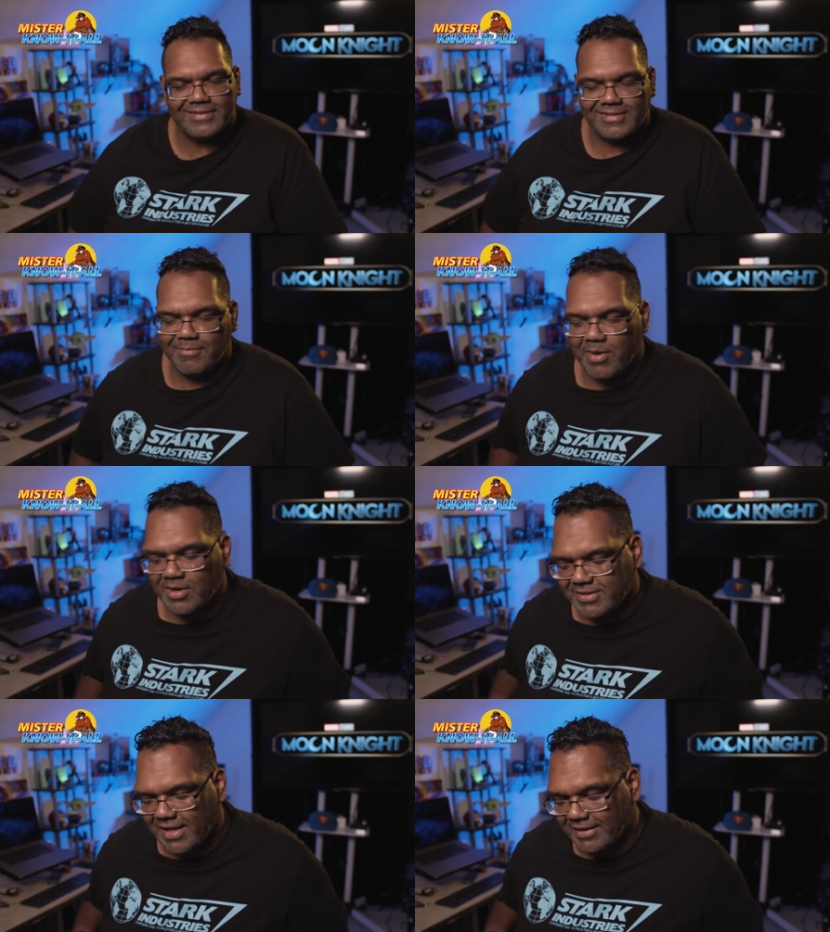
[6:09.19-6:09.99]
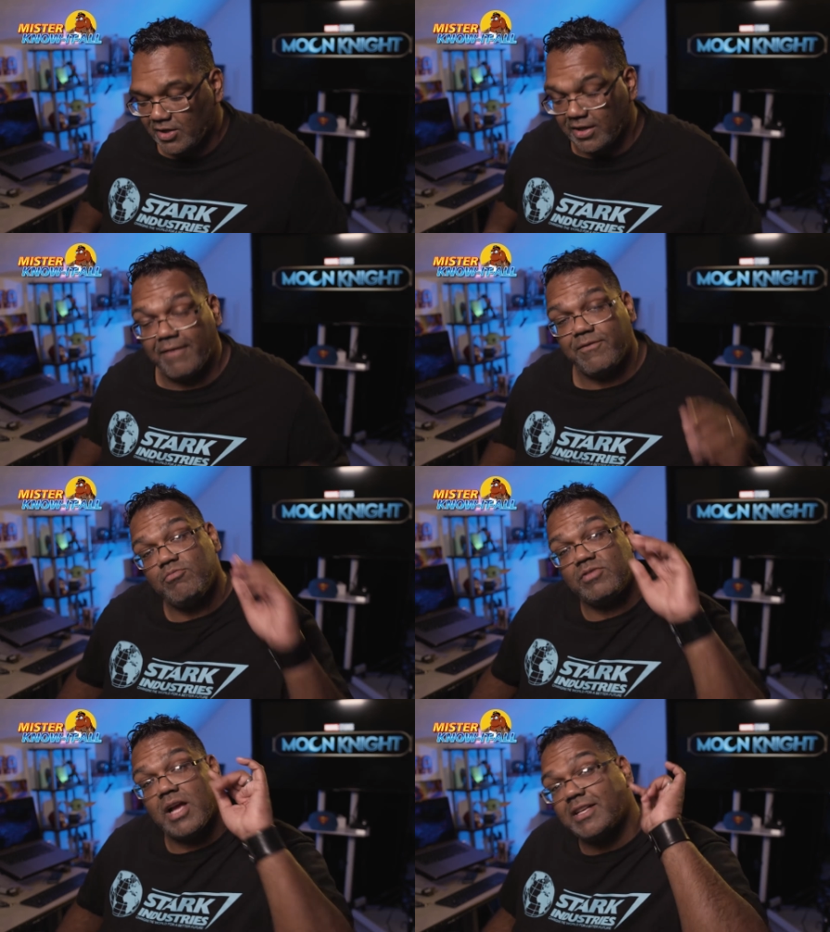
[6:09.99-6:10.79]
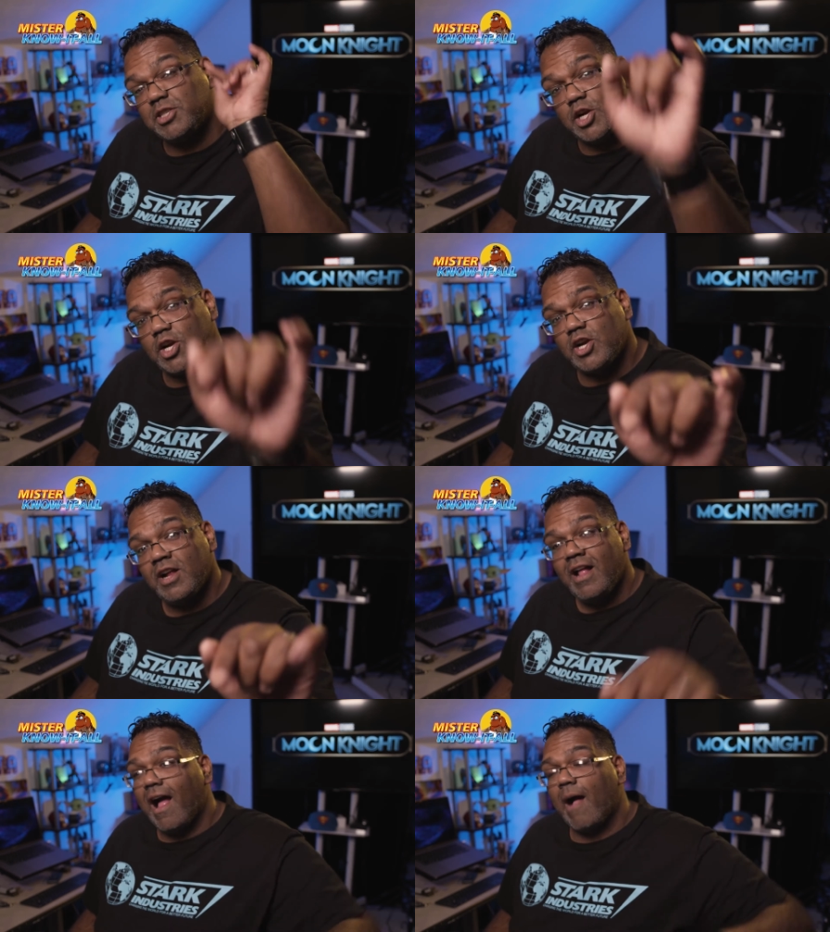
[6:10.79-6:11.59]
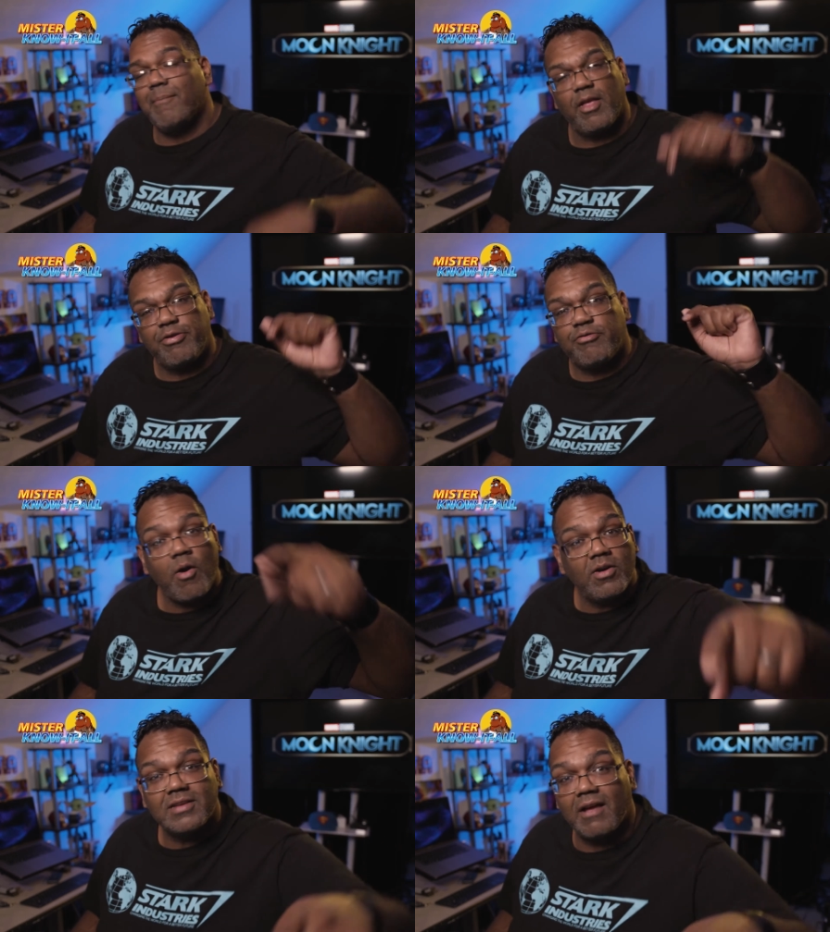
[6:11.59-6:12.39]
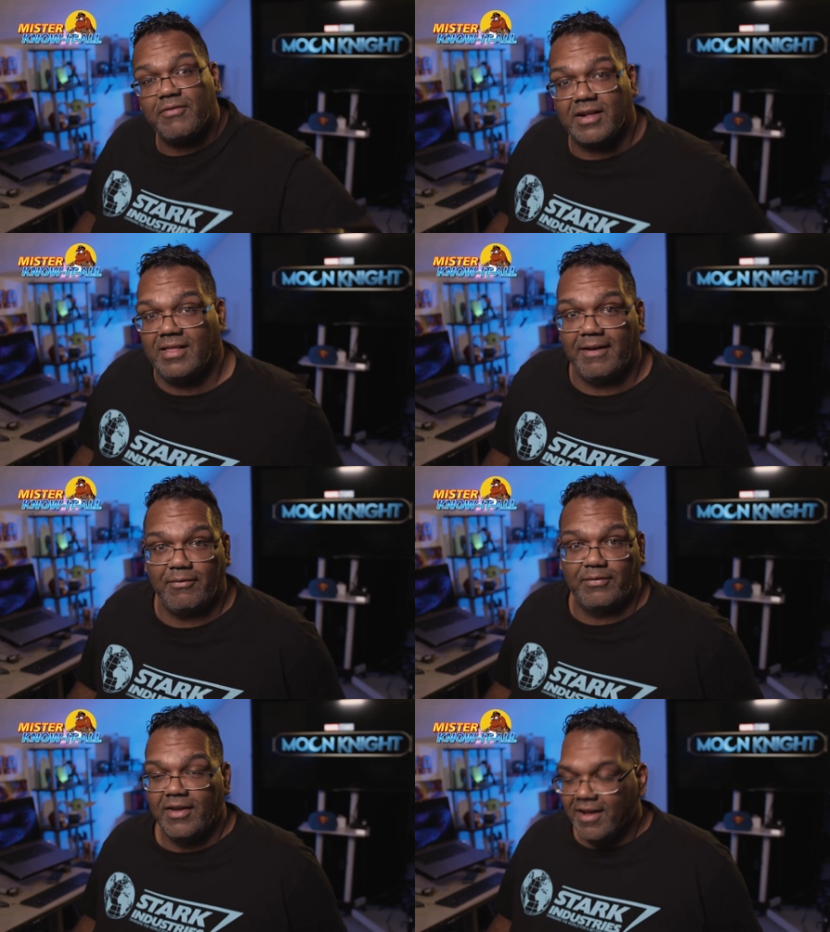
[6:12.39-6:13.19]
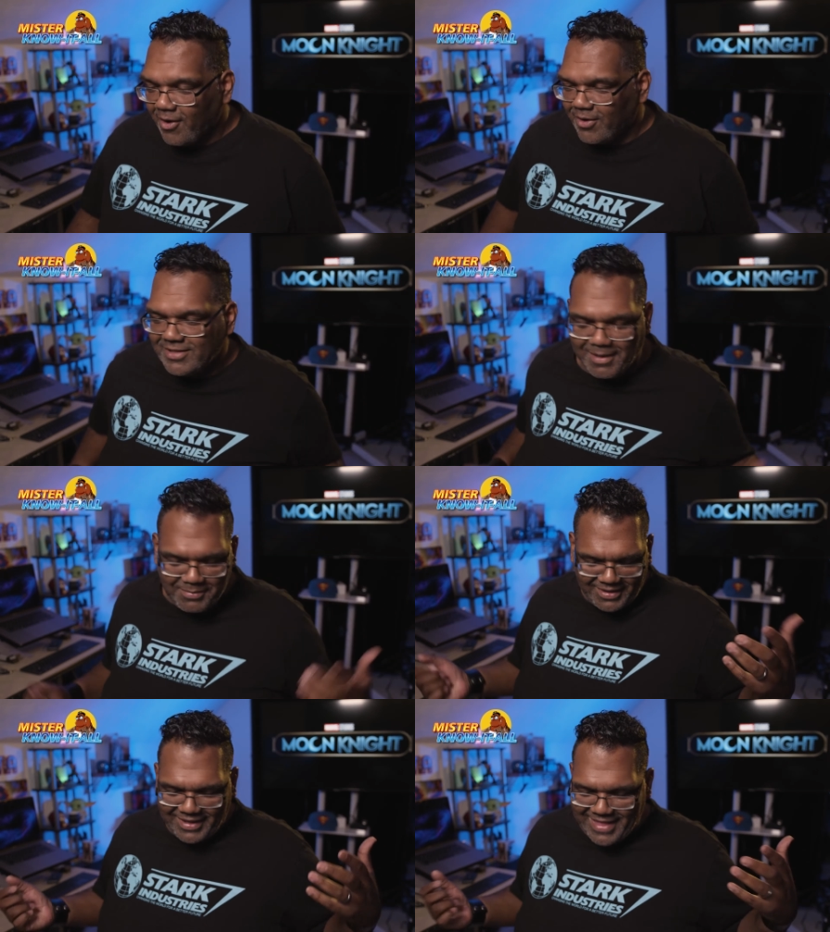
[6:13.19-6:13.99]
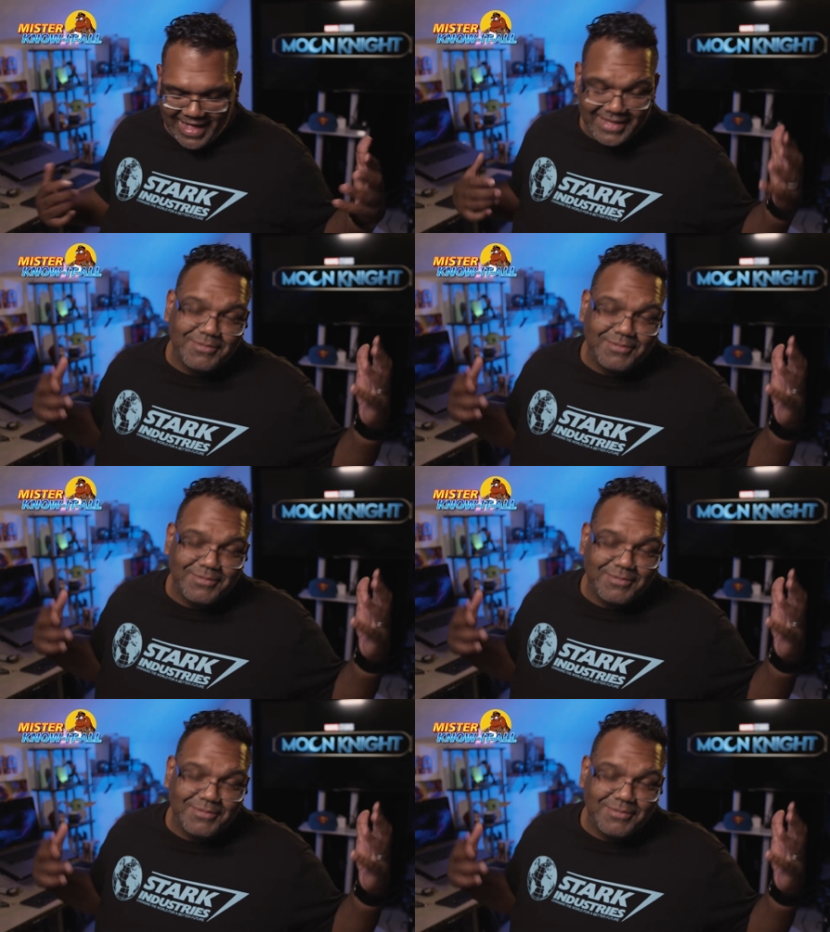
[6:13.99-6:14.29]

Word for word: And so Marc's like, look, if you touch her, I'm going to throw us off a cliff or something like that.